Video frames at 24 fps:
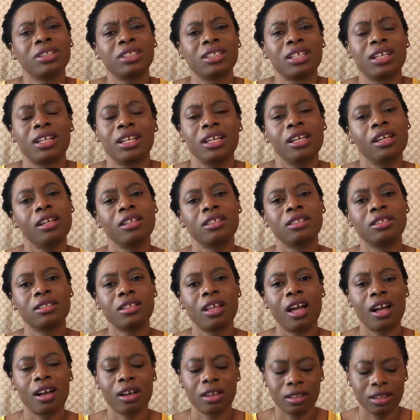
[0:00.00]
to clean. It's
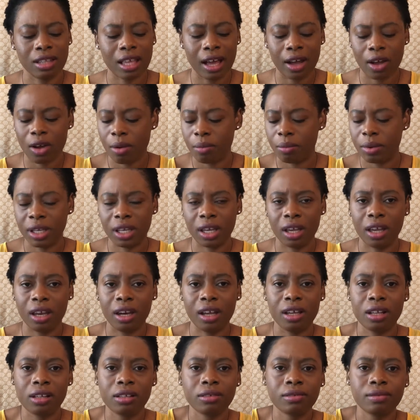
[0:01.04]
not that
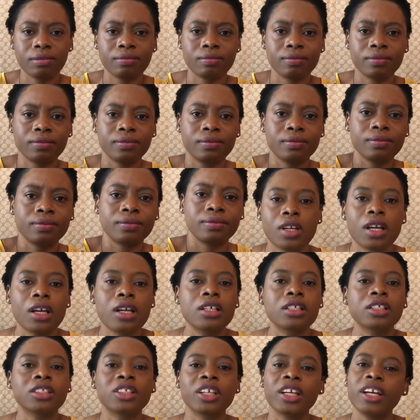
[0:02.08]
complicated.
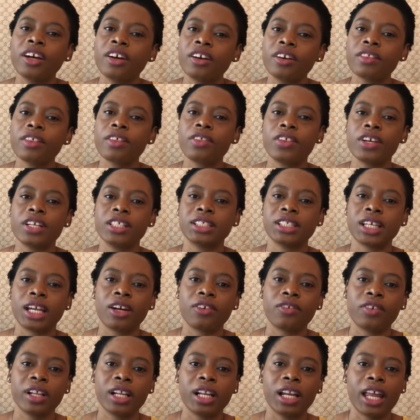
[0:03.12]
So here are the things that I
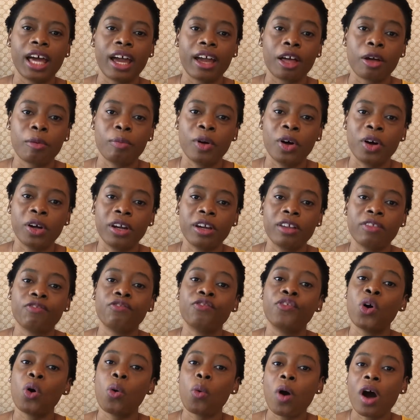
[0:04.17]
really like about it.
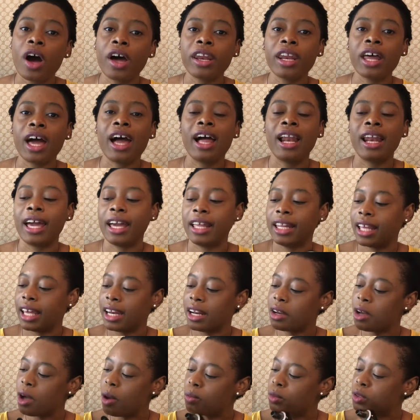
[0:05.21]
For one, I like that
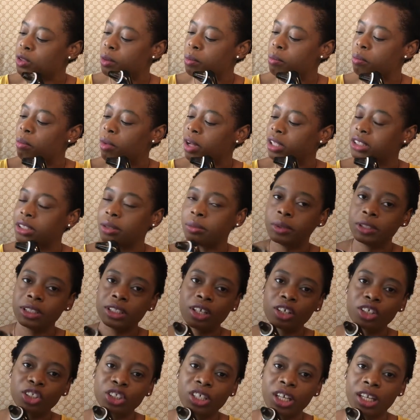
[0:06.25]
it comes with multiple
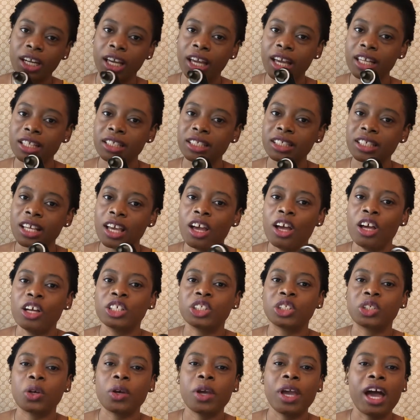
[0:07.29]
suction heads.
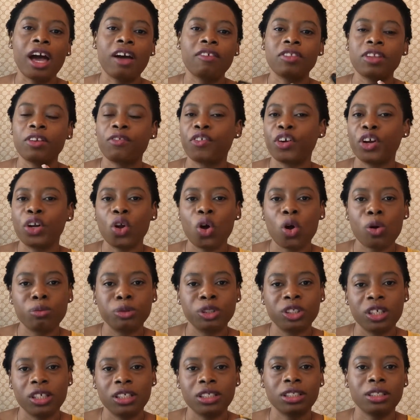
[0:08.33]
So you have different
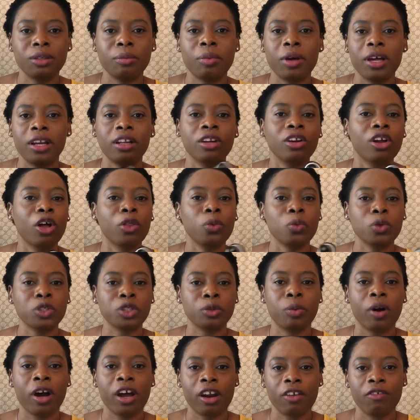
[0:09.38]
options depending on
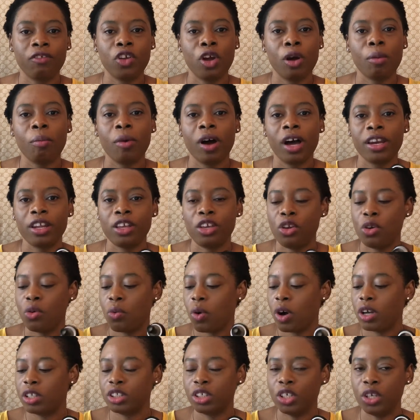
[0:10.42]
which part of your body you
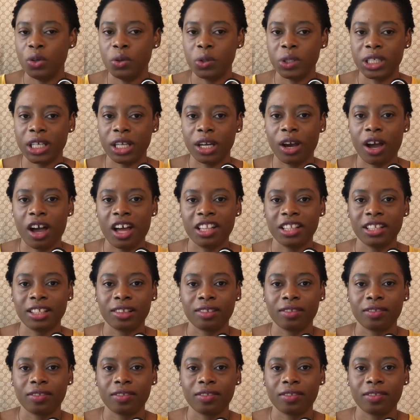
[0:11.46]
want to use it on.